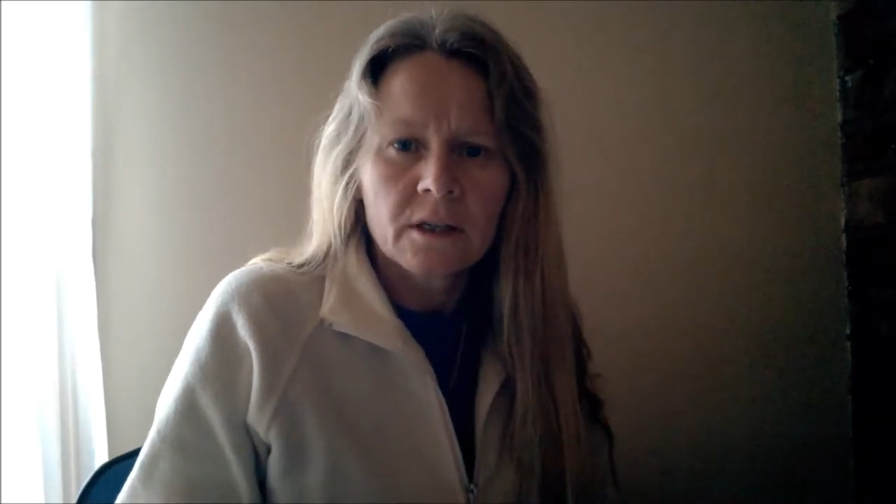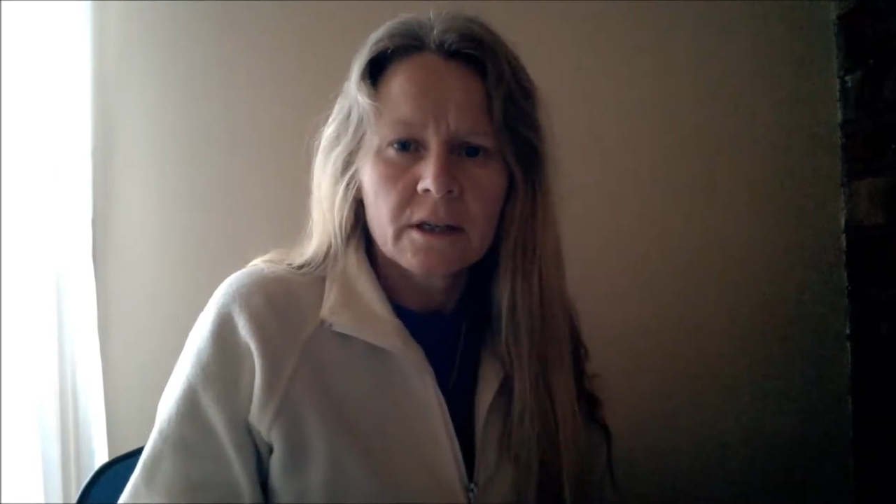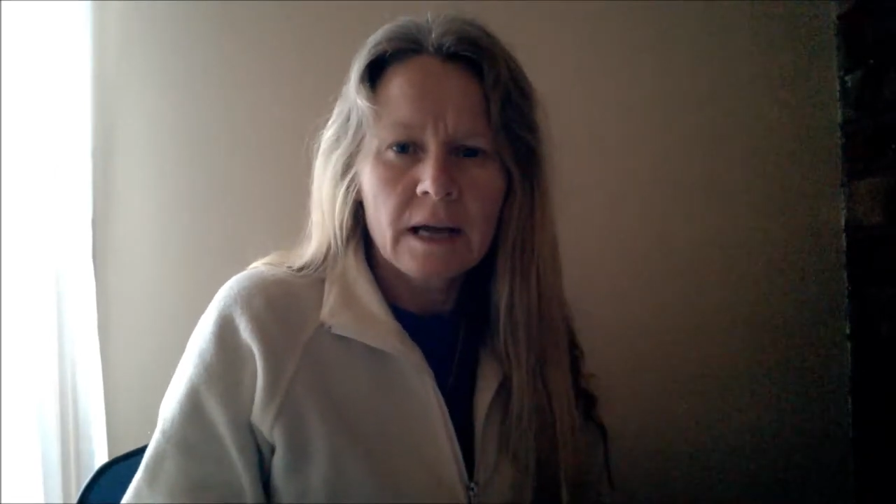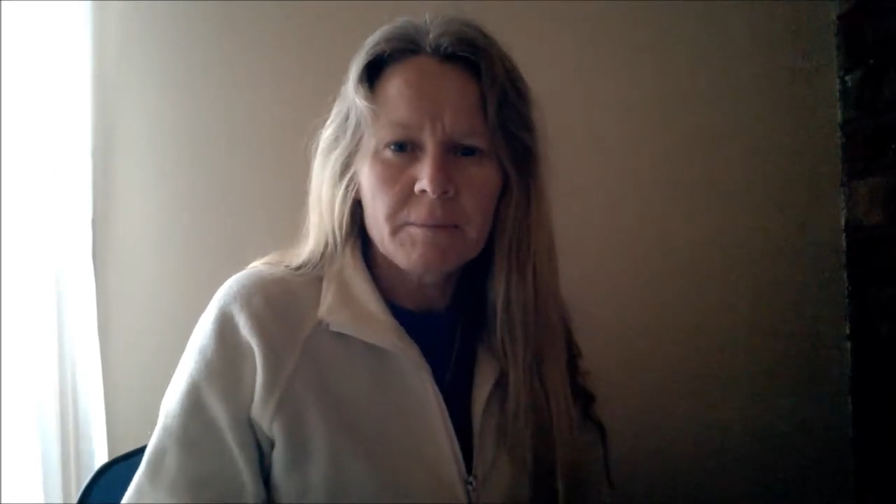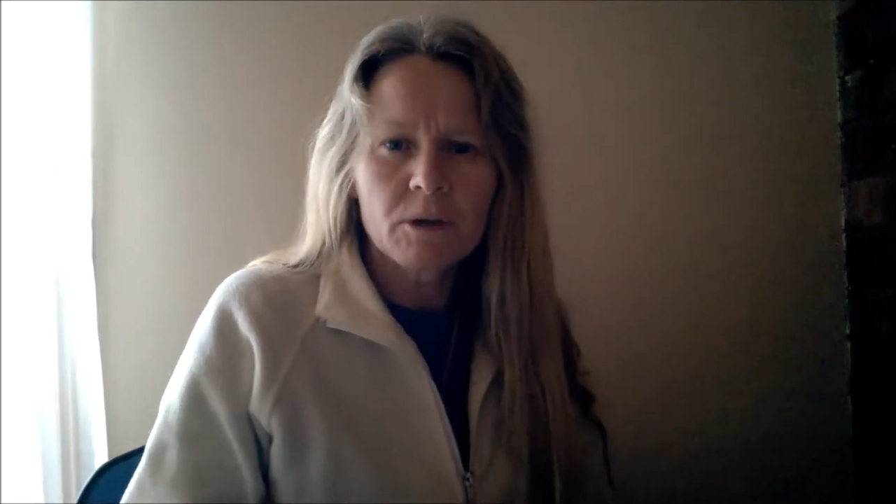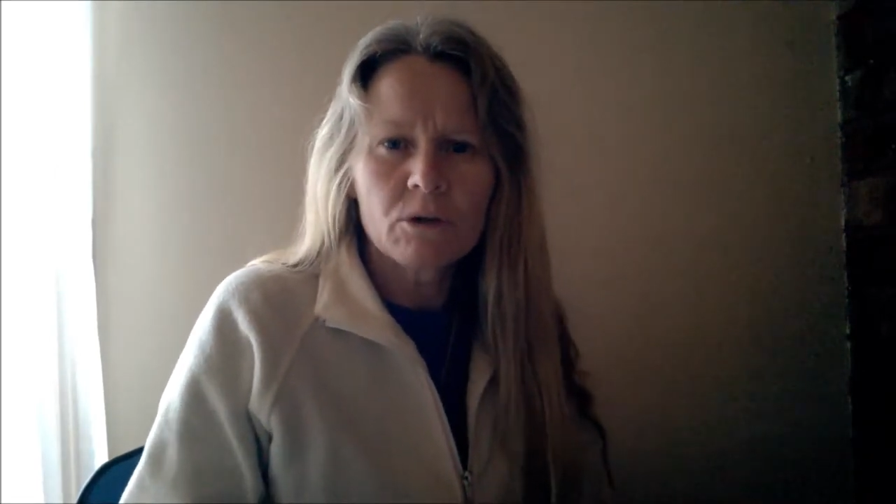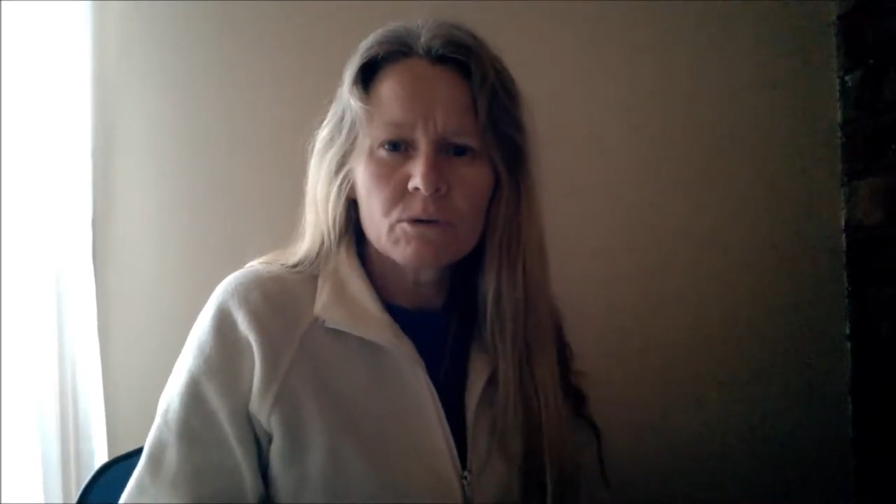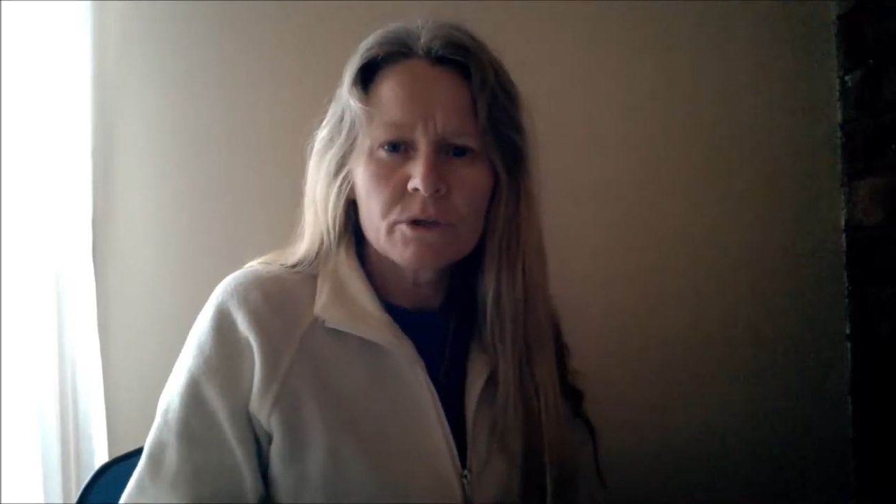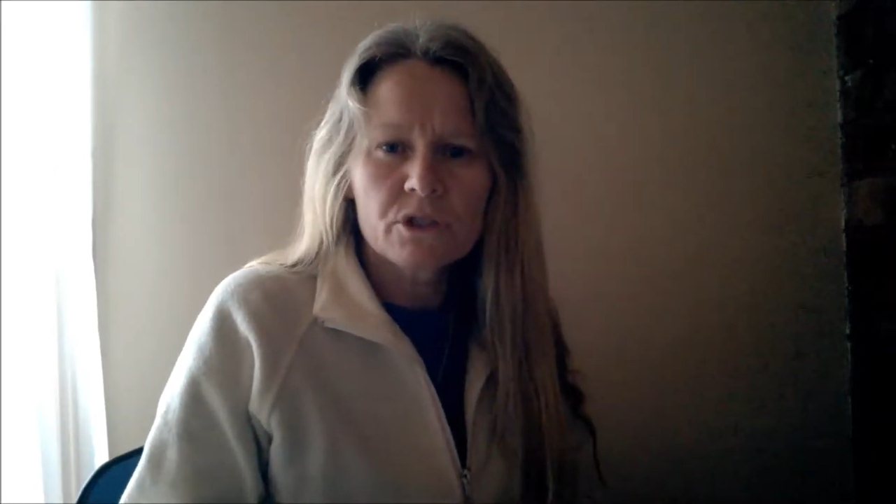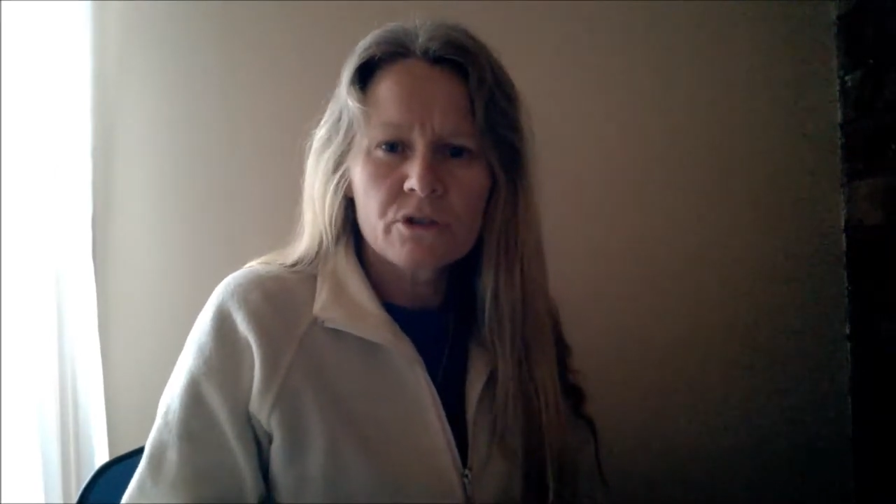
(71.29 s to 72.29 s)
Chemical
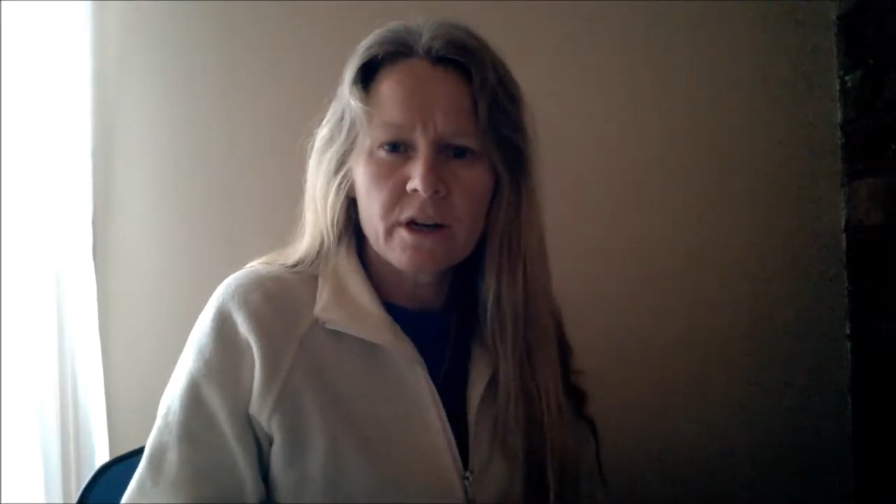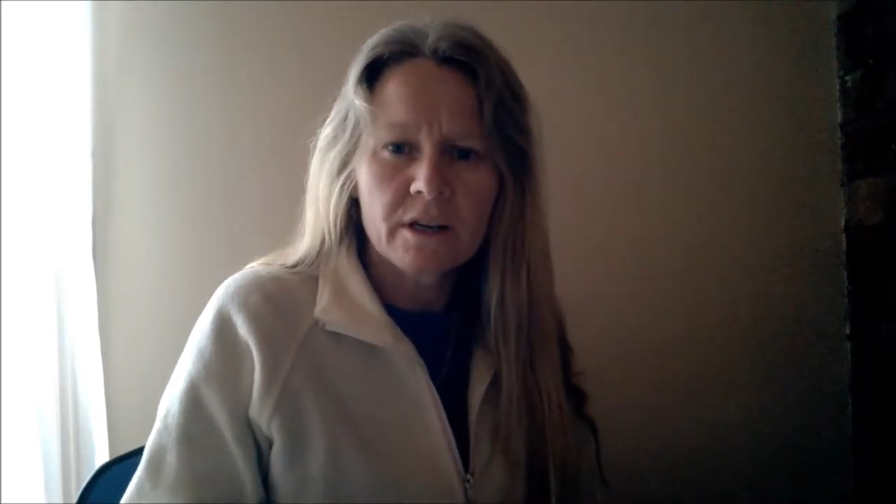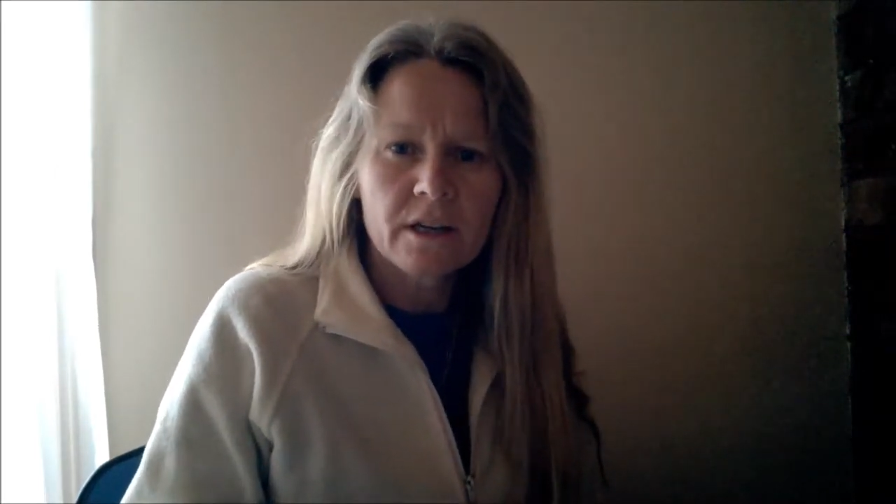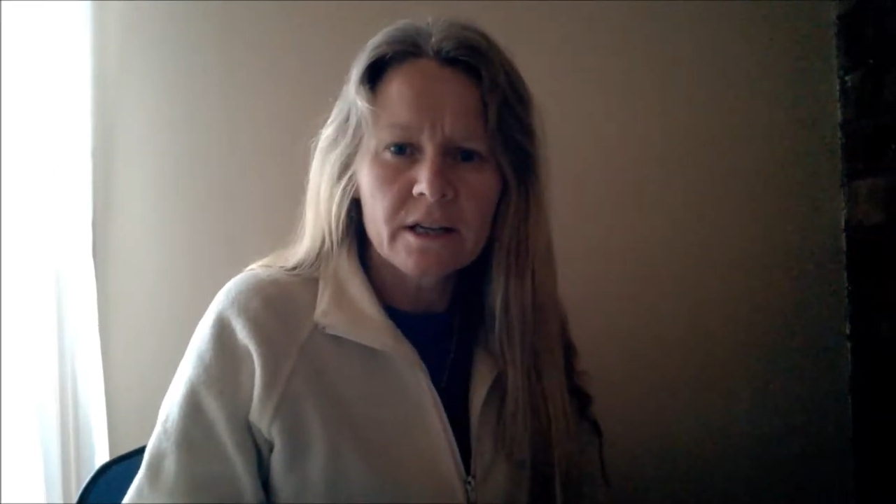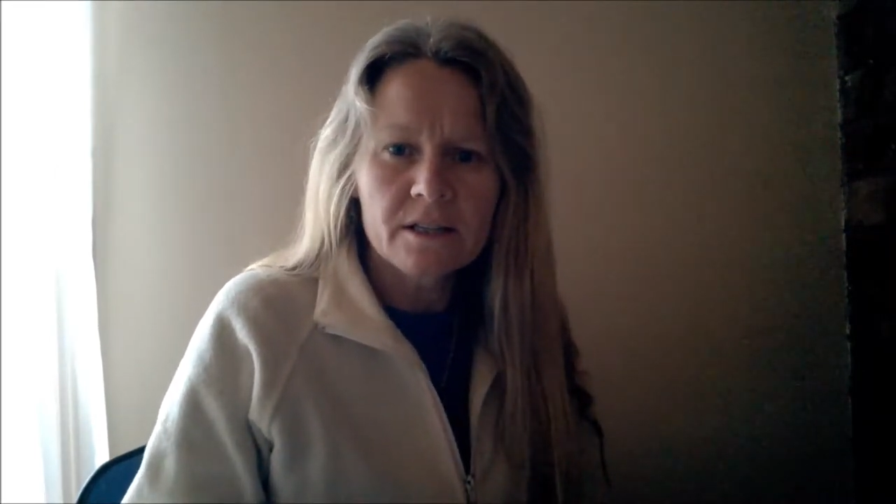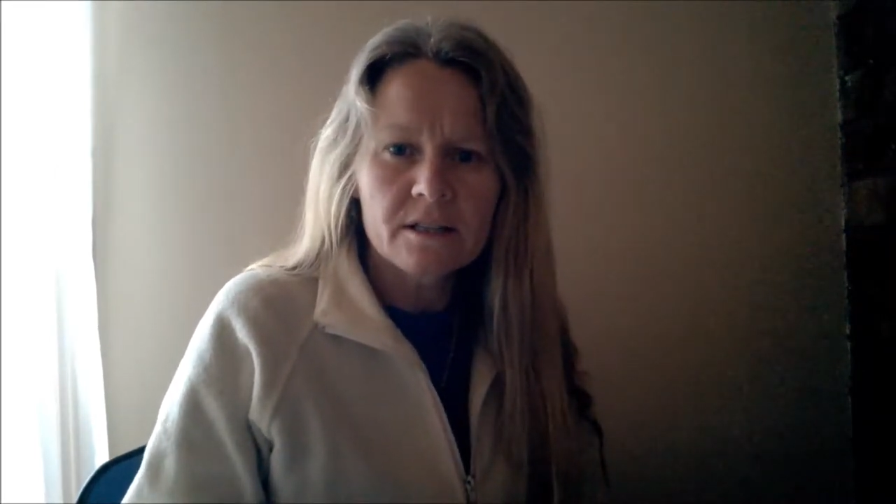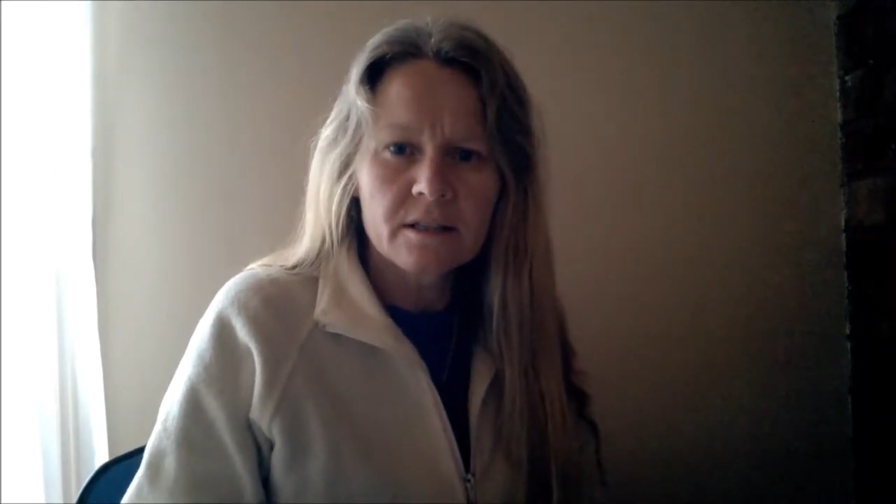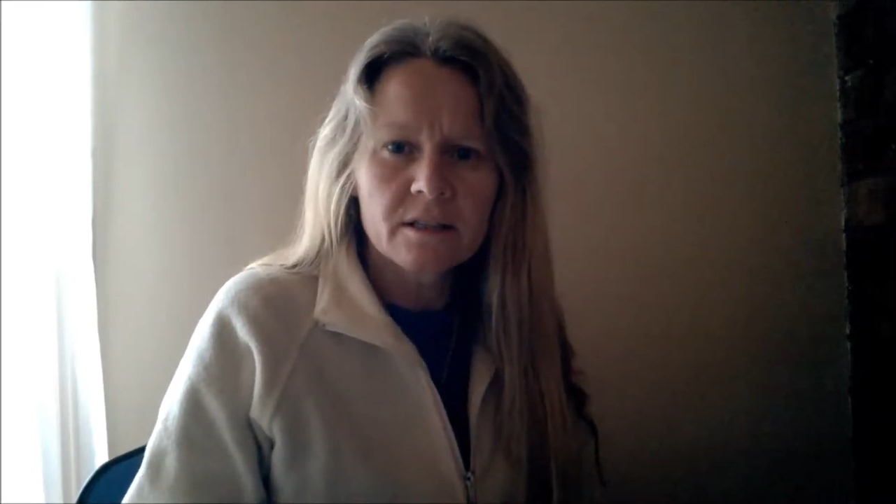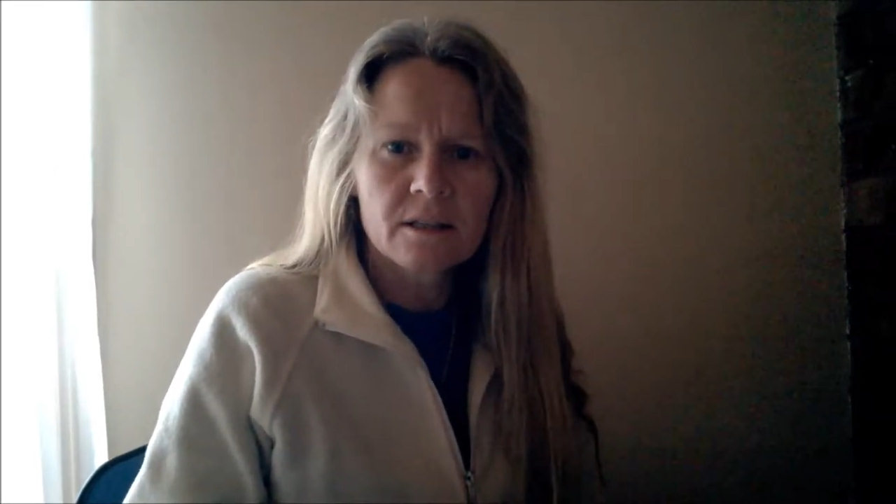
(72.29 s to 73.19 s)
restraint is,